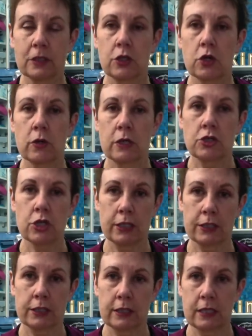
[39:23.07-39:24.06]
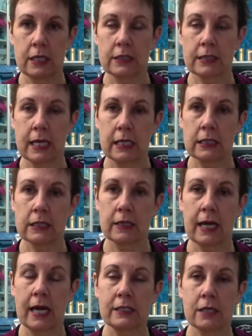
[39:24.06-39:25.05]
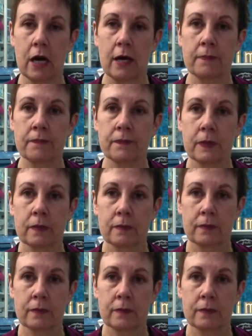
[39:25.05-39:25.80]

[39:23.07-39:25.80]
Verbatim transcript: So you can adjust the settings at that time.